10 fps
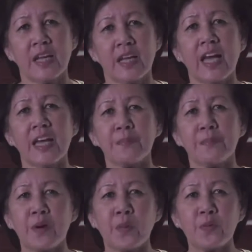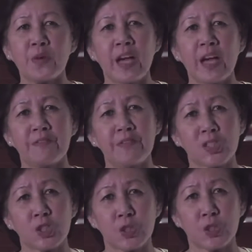and by what we have failed to
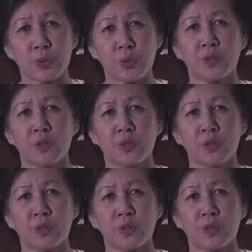do